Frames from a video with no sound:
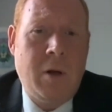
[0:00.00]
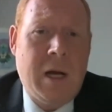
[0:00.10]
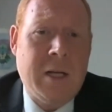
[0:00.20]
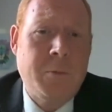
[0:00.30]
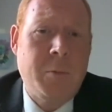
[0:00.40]

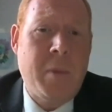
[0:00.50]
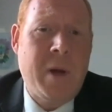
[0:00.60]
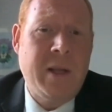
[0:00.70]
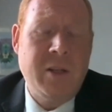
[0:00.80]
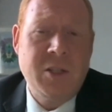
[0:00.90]
as per
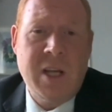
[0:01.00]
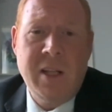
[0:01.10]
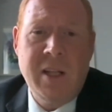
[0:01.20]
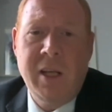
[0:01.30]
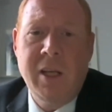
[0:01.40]
my
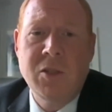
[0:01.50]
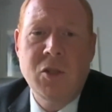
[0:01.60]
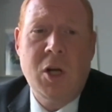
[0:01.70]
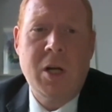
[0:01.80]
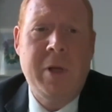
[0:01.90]
understanding, is
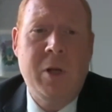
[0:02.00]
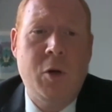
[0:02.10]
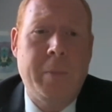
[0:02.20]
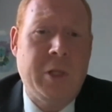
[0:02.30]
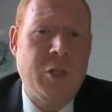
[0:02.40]
not a big
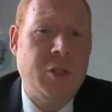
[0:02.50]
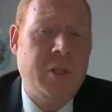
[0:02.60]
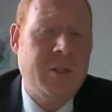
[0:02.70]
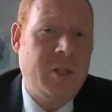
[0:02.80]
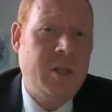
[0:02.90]
competition
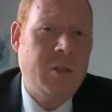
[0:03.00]
this year,